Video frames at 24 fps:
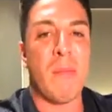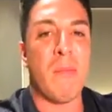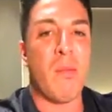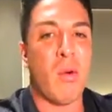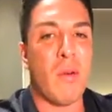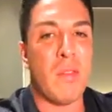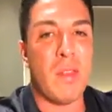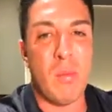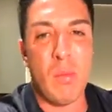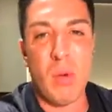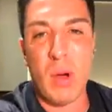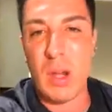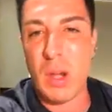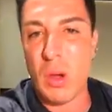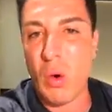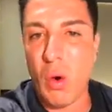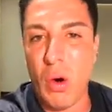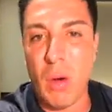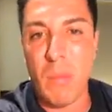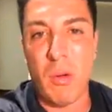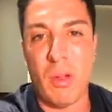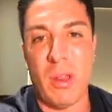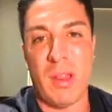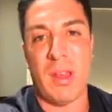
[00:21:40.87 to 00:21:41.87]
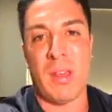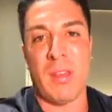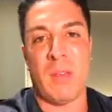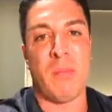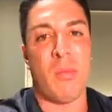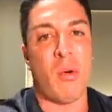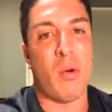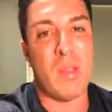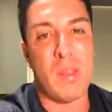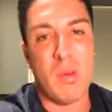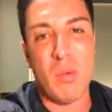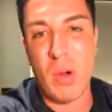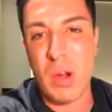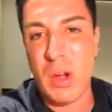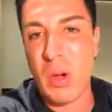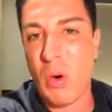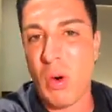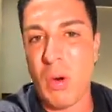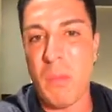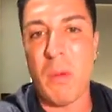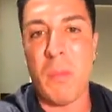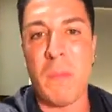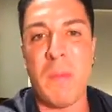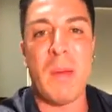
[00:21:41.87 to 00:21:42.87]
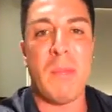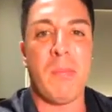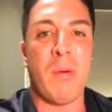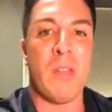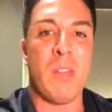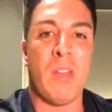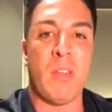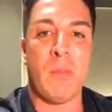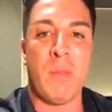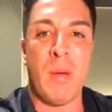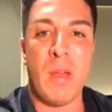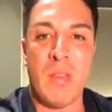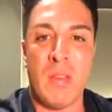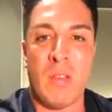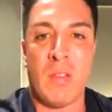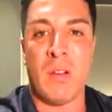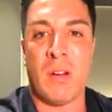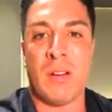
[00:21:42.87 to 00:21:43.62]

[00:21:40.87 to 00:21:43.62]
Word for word: more than what normal is, more than what normal people in this business